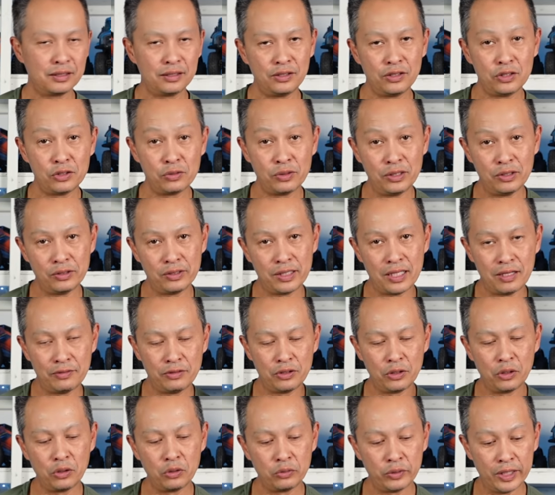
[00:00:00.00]
usually you'll have
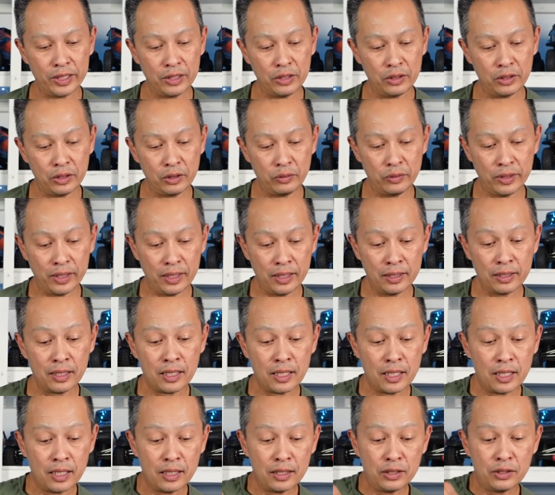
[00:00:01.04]
your own radio anyway.
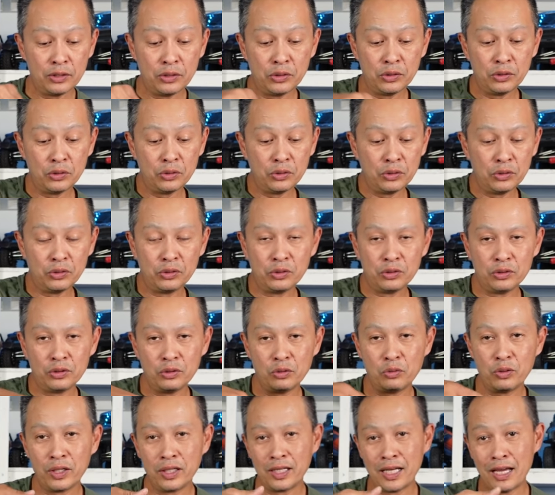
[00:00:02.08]

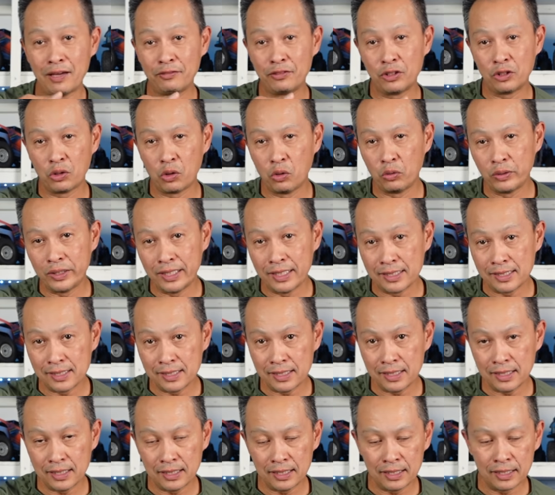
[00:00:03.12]
You want to have your own
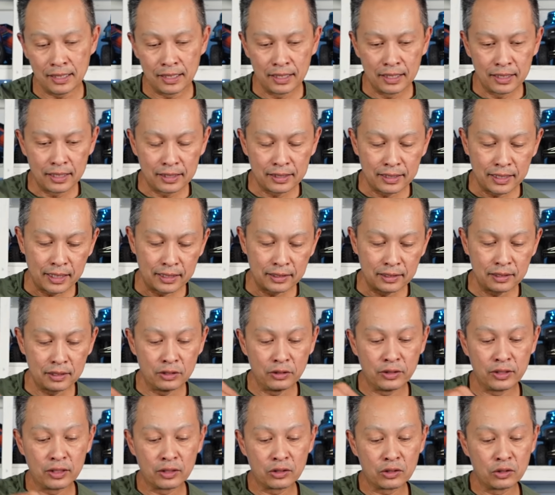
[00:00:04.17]
ESC that
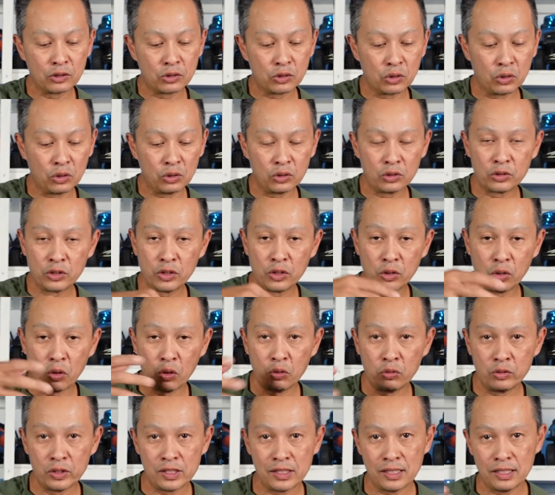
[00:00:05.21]
you can control, or your
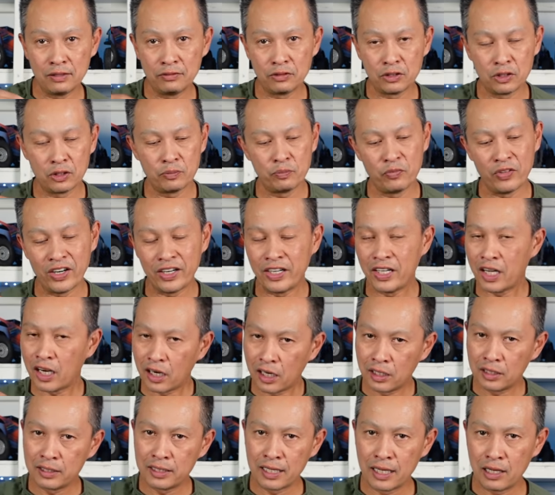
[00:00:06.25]
own receiver. Very
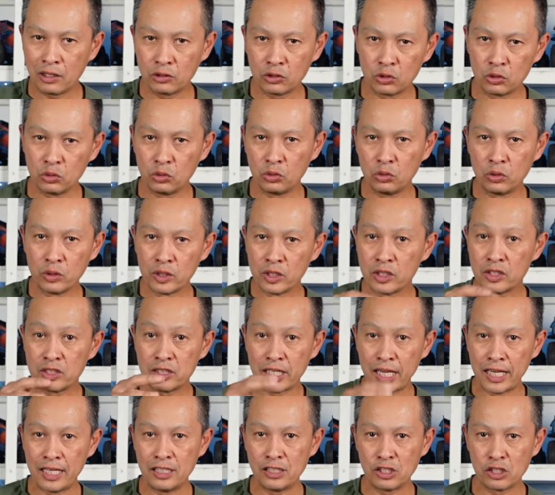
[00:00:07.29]
hard now to
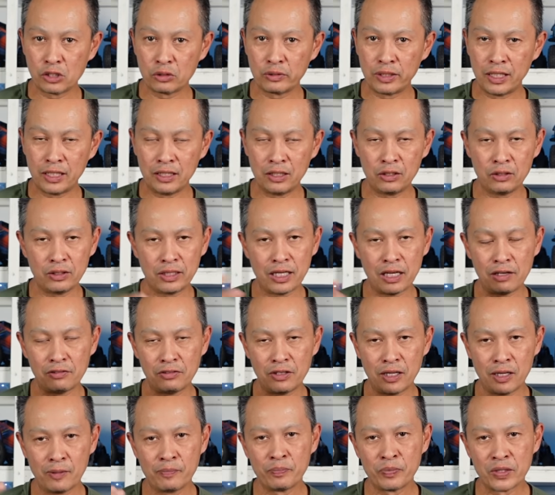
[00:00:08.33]
change your radio. You
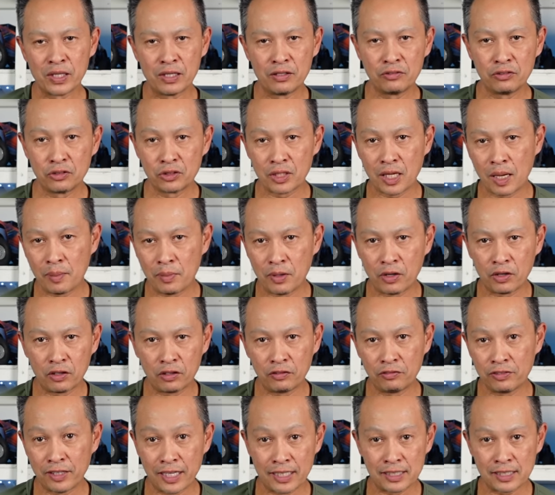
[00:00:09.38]
have a Futaba or
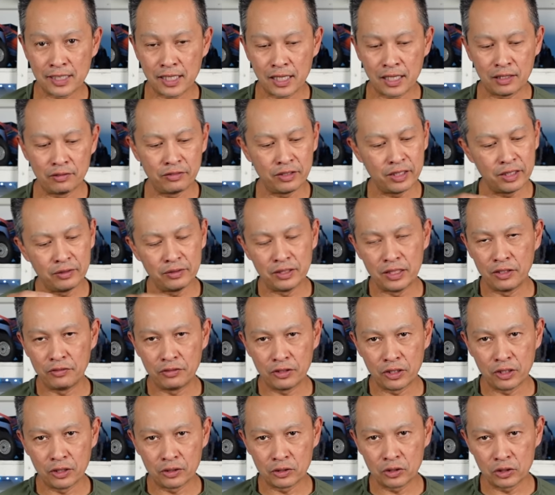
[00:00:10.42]
a FlySky. Very
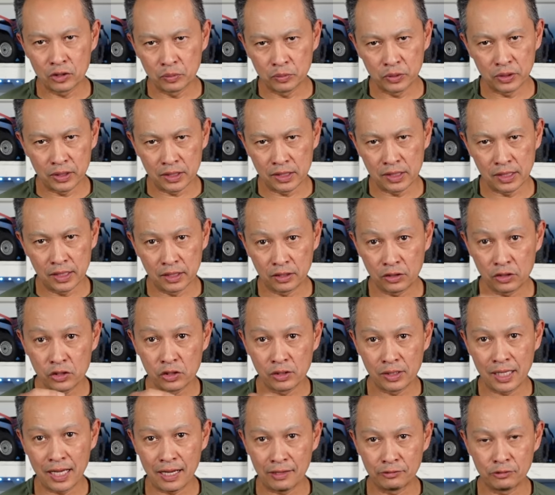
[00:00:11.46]
difficult to put this here, because
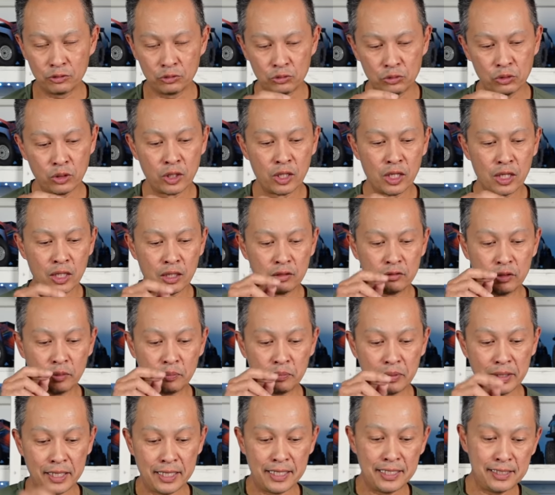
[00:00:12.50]
you'll have to
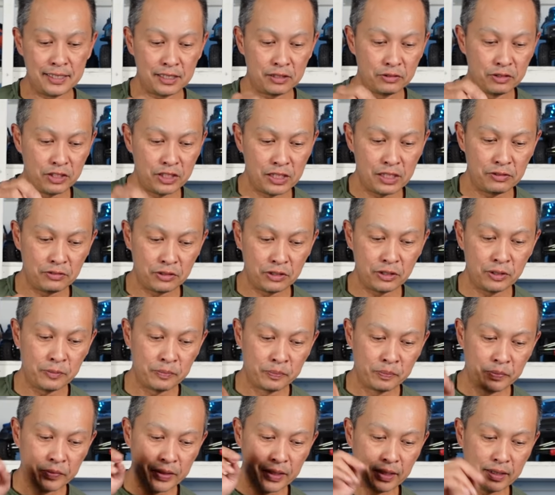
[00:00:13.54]
replace the receiver
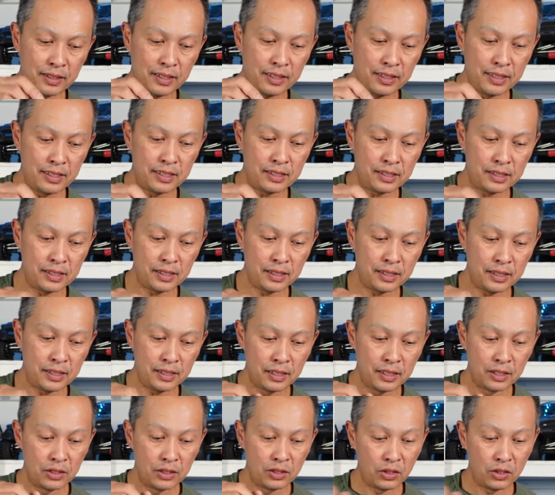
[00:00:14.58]
and the
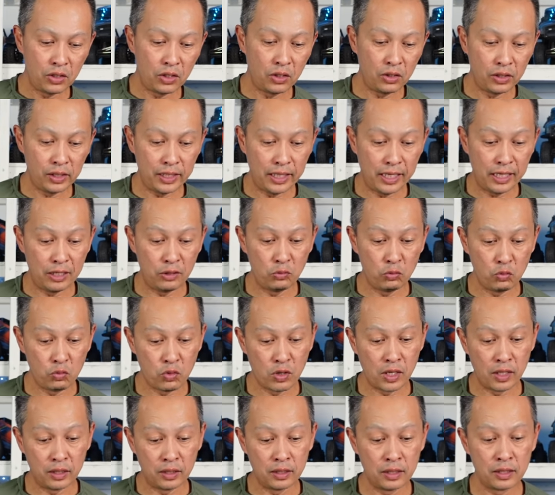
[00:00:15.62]
ESC all in
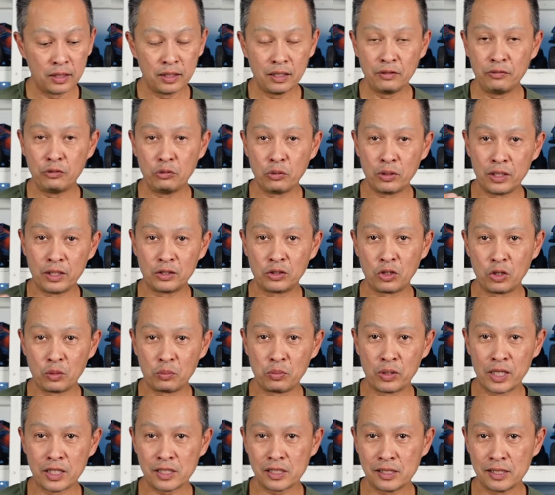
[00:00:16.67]
one. If you wanted to go
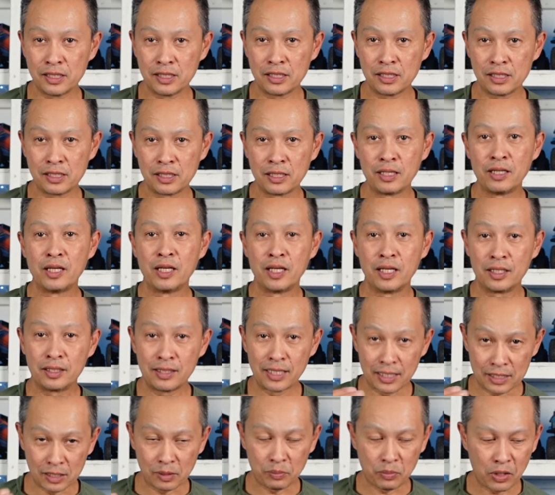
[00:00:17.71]
brushless,
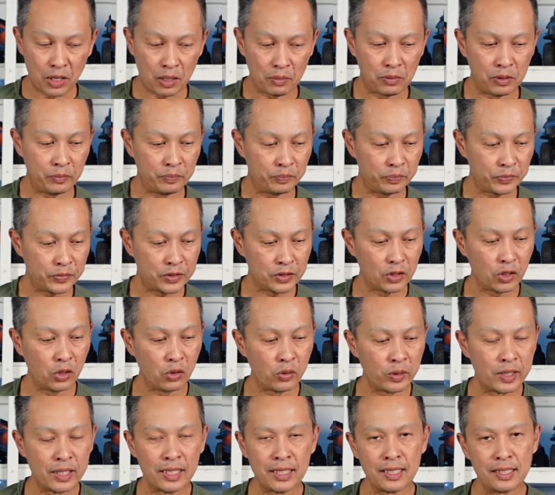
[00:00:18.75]
that's a problem.
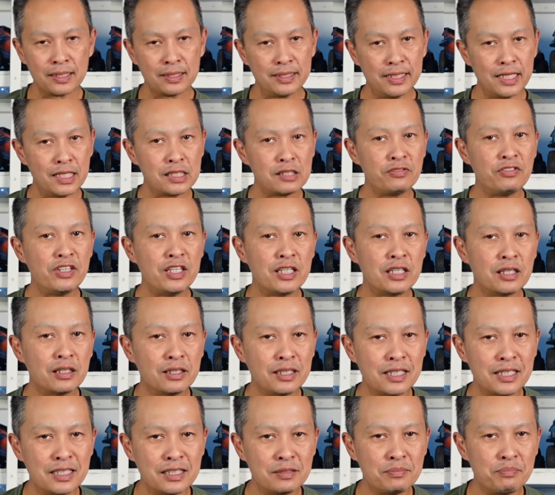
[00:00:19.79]
So this vehicle
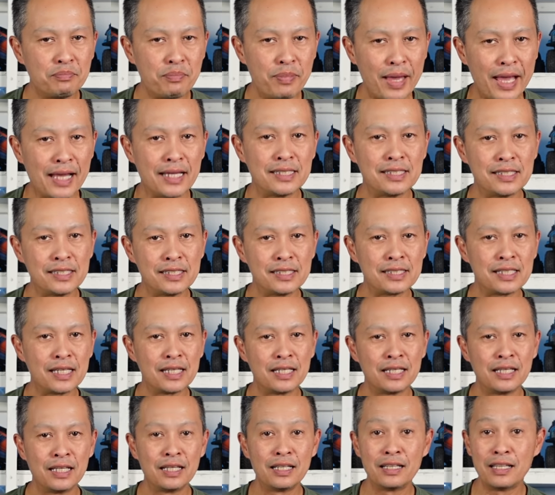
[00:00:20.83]
is best
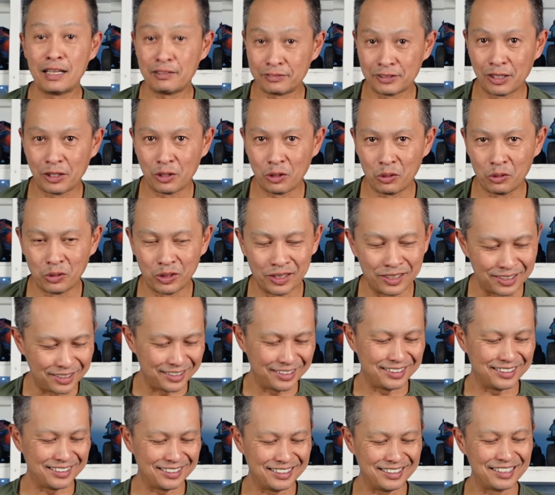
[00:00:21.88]
left alone.
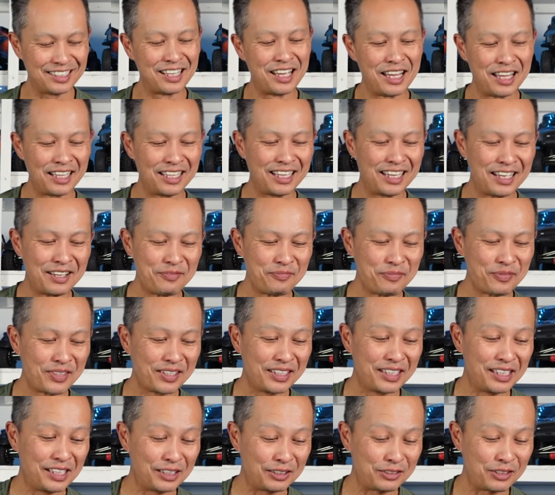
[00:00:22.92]

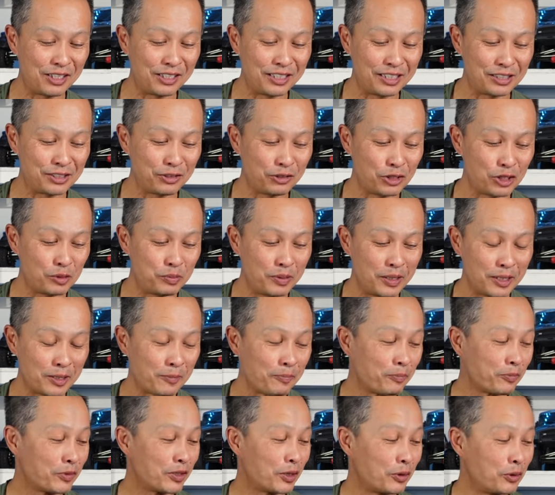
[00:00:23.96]
The electronics, so to speak.
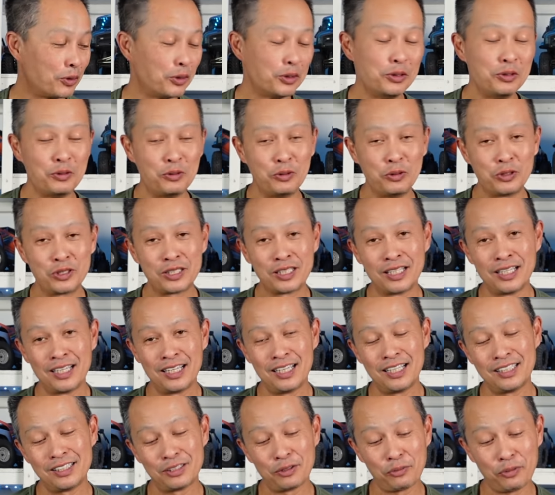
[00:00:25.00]
The good news
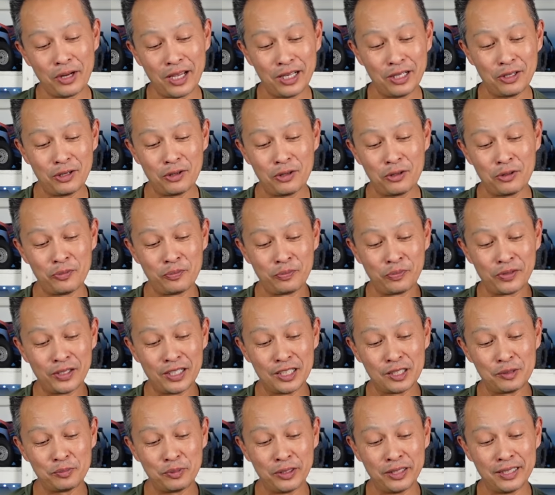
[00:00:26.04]
is the radio
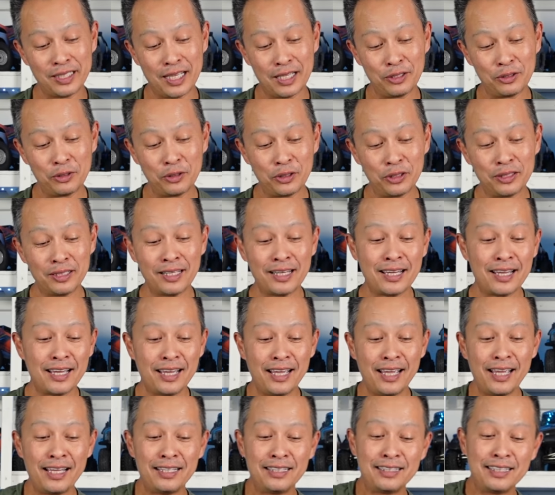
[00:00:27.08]
is pretty dang good,
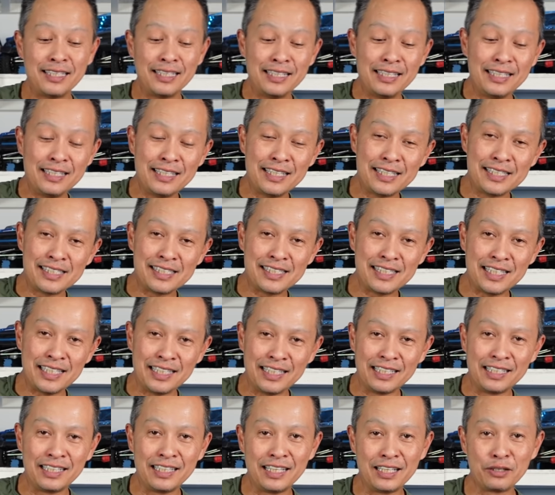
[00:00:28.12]
and the
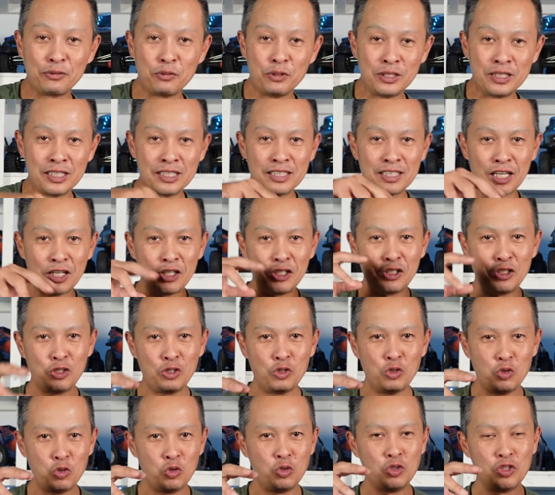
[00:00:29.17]
ESC in here, which is a
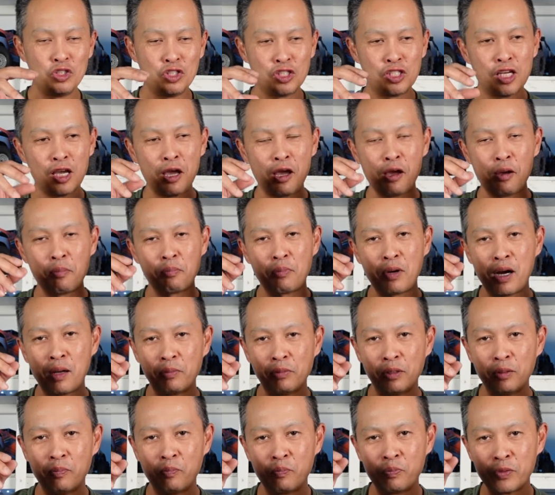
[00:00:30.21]
huge
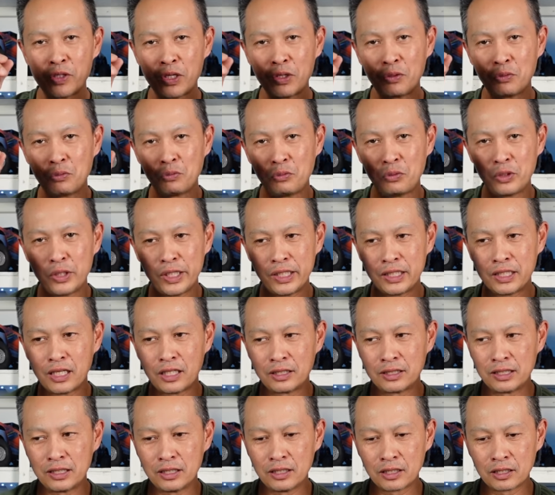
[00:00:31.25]
problem with
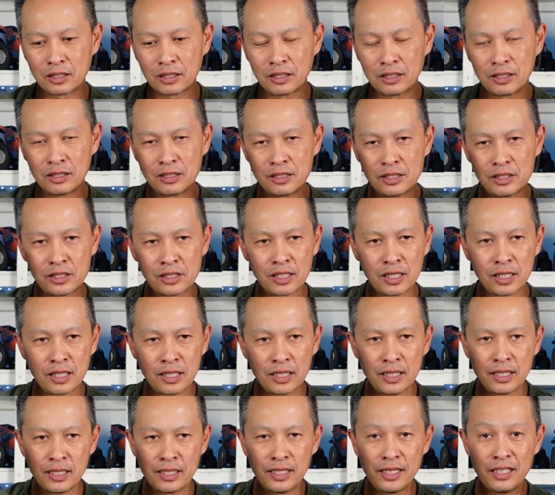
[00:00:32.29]
RTR cars,
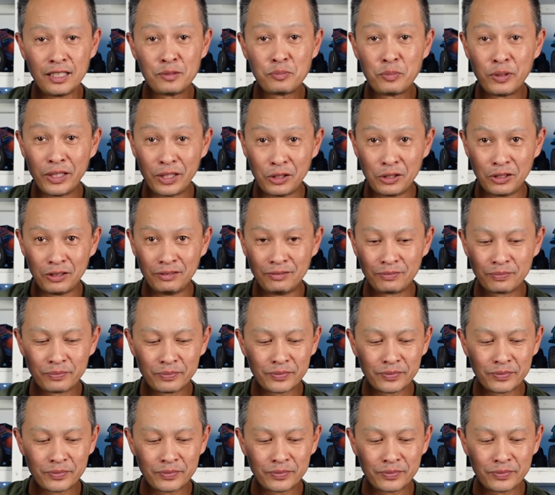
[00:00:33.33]
is pretty good.